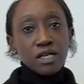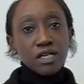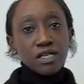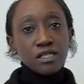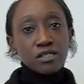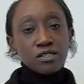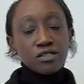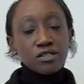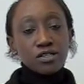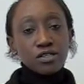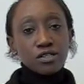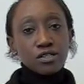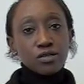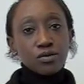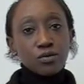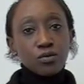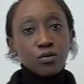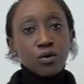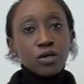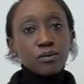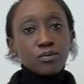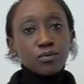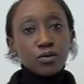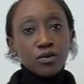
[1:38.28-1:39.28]
is just
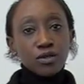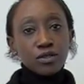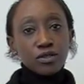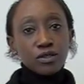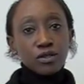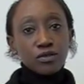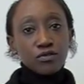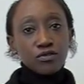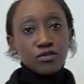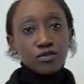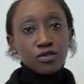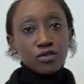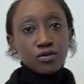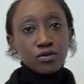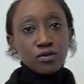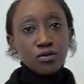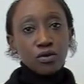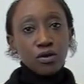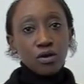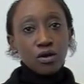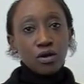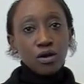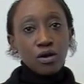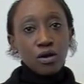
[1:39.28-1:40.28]
one point of view
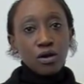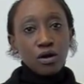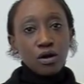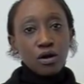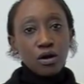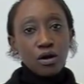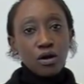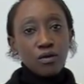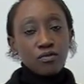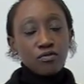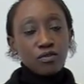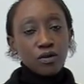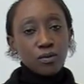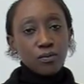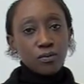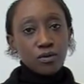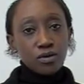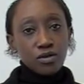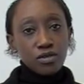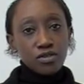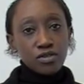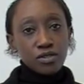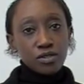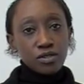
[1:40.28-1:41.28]
of a
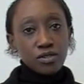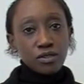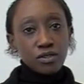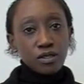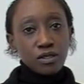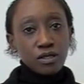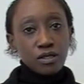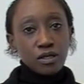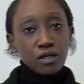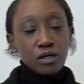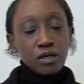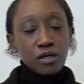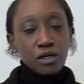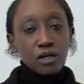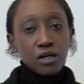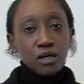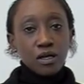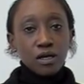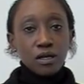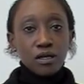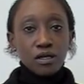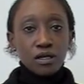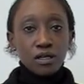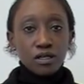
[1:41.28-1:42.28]
person,
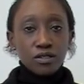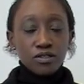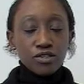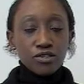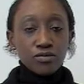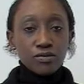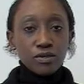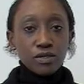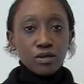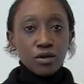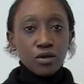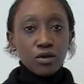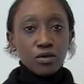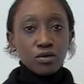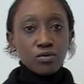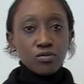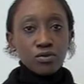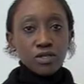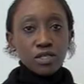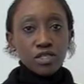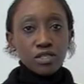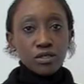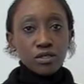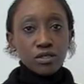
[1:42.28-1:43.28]
a country or a
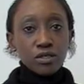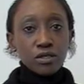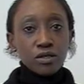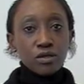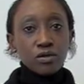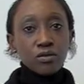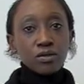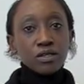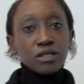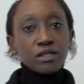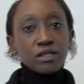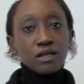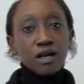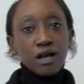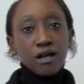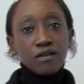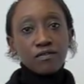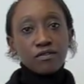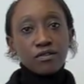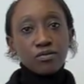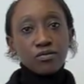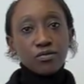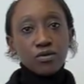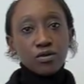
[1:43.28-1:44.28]
region looking
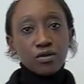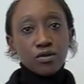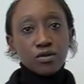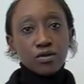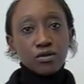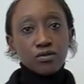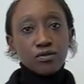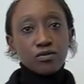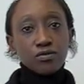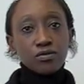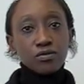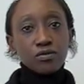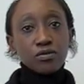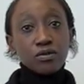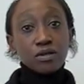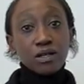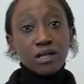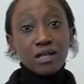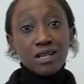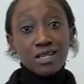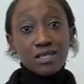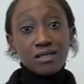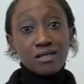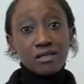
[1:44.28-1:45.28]
at the world through the
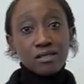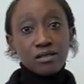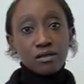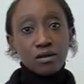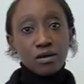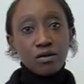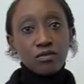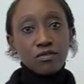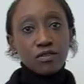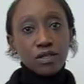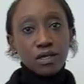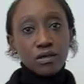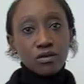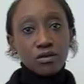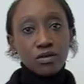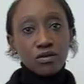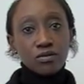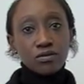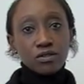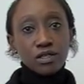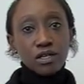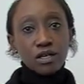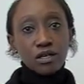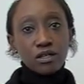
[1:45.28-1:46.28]
lens of their
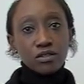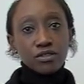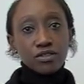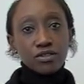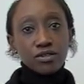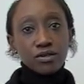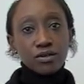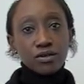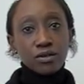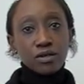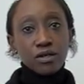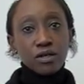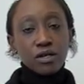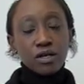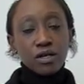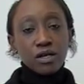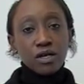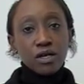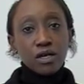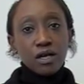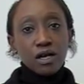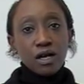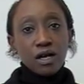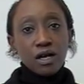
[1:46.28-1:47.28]
own culture.
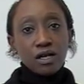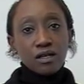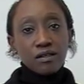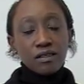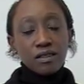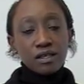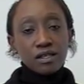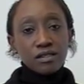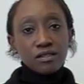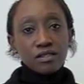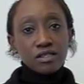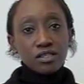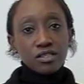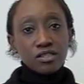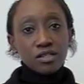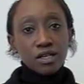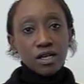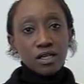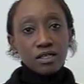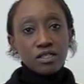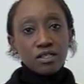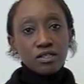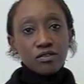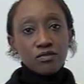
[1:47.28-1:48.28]
I think the
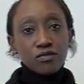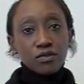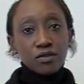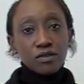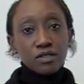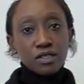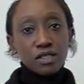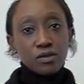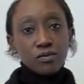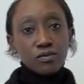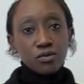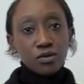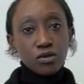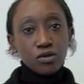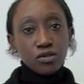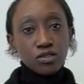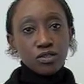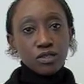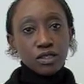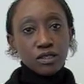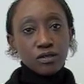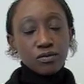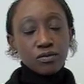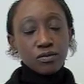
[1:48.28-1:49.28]
challenge for this
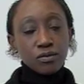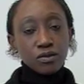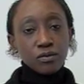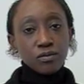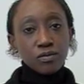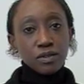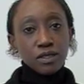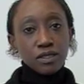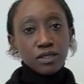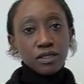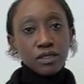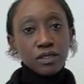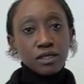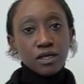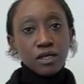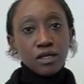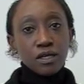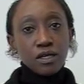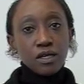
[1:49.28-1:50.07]
project will be